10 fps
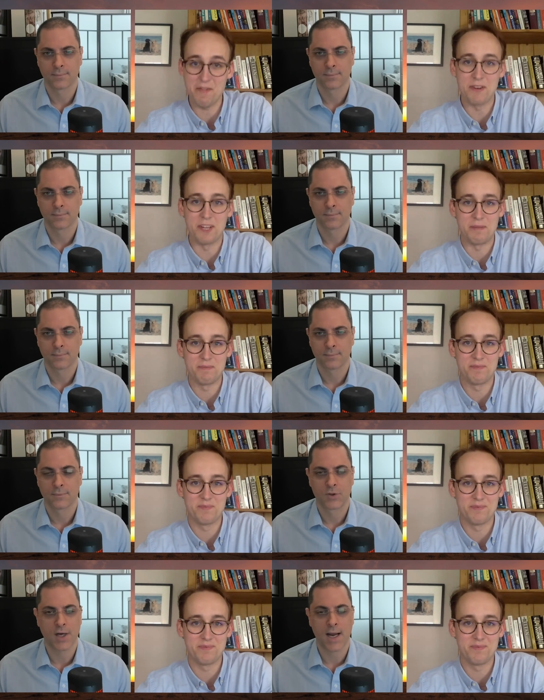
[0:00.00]
Speaker 1: definitely
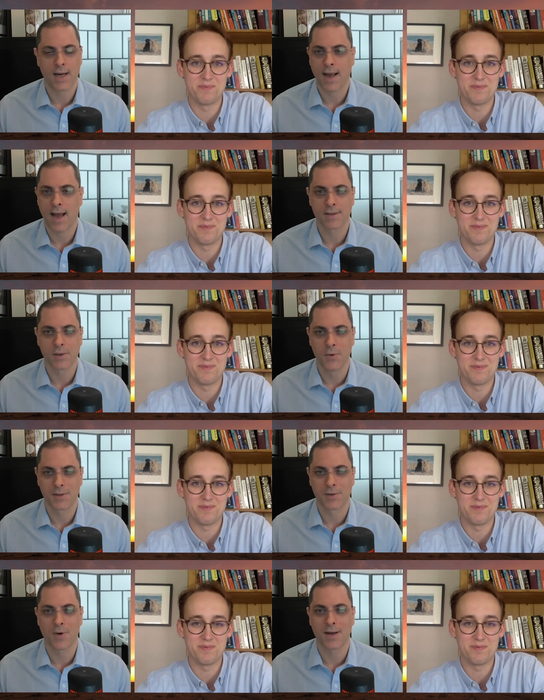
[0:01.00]
jack as
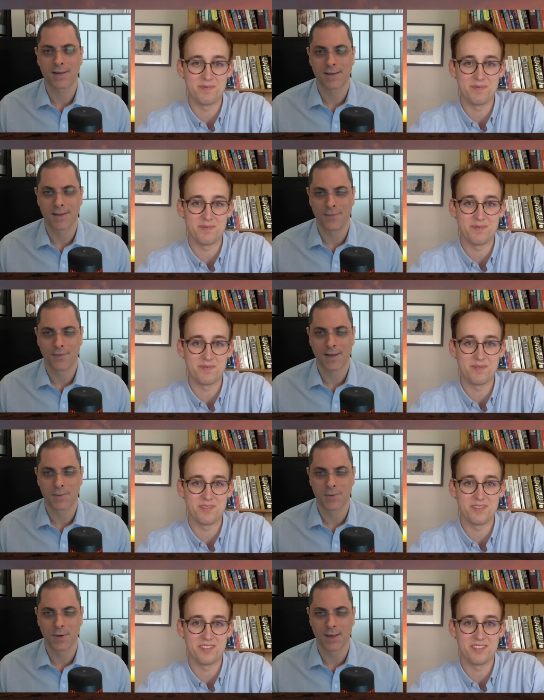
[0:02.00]
always great stuff thanks
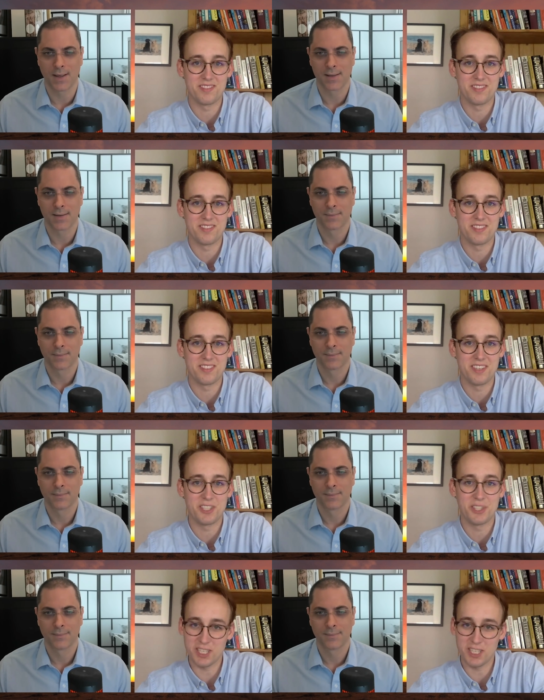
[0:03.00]
for joining us
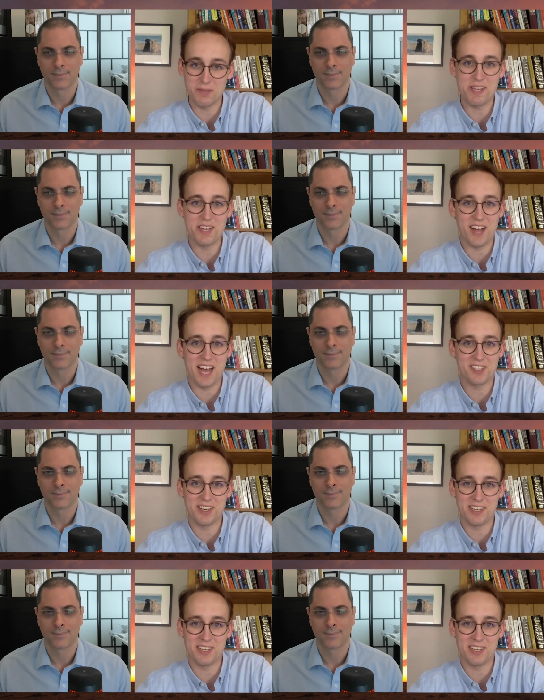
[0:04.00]
Speaker 2: so great to be here ash